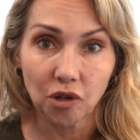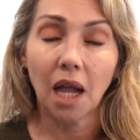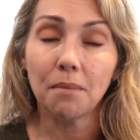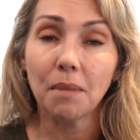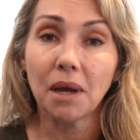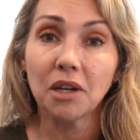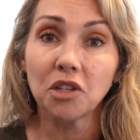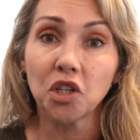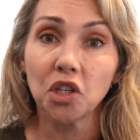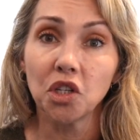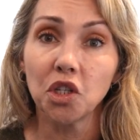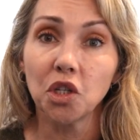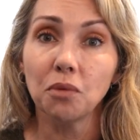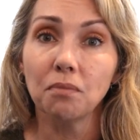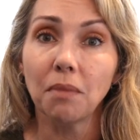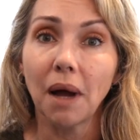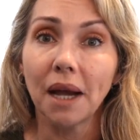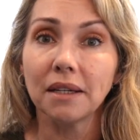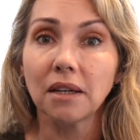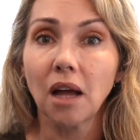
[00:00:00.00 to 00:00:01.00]
I mentioned you
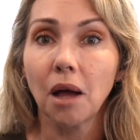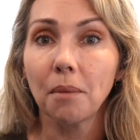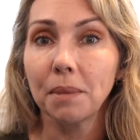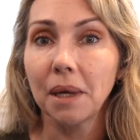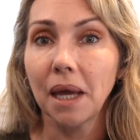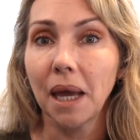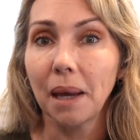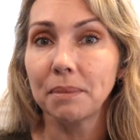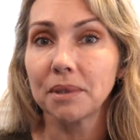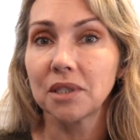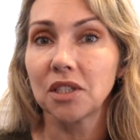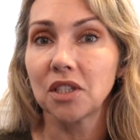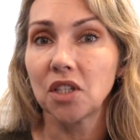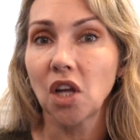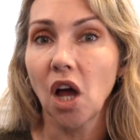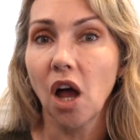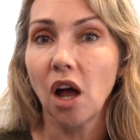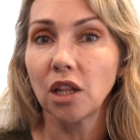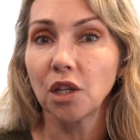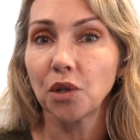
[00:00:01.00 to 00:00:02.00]
might not be able to
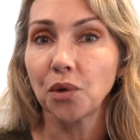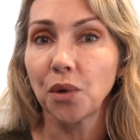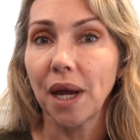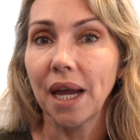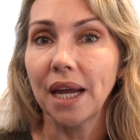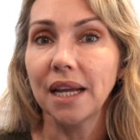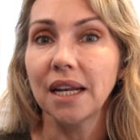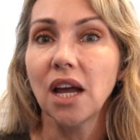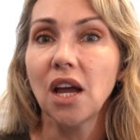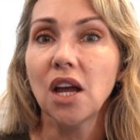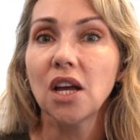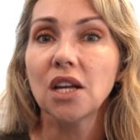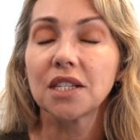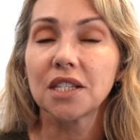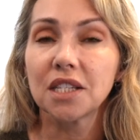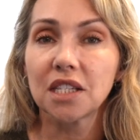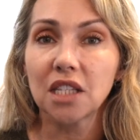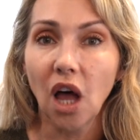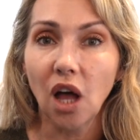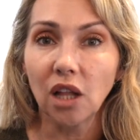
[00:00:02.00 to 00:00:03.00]
tolerate
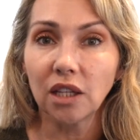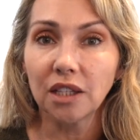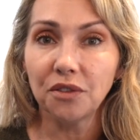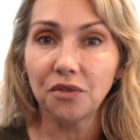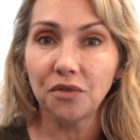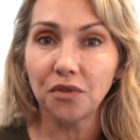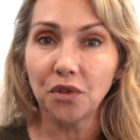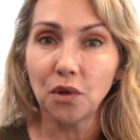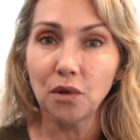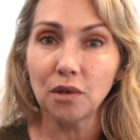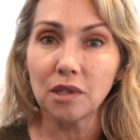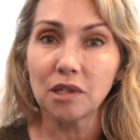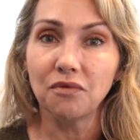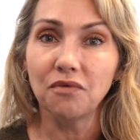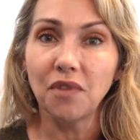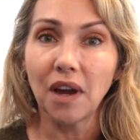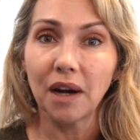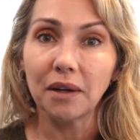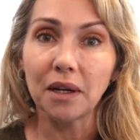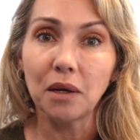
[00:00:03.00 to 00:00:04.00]
solid foods
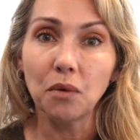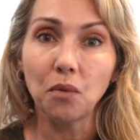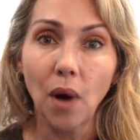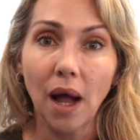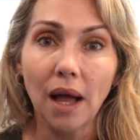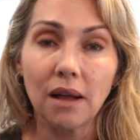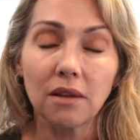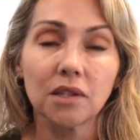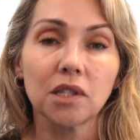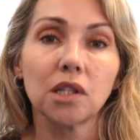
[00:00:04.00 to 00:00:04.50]
very well,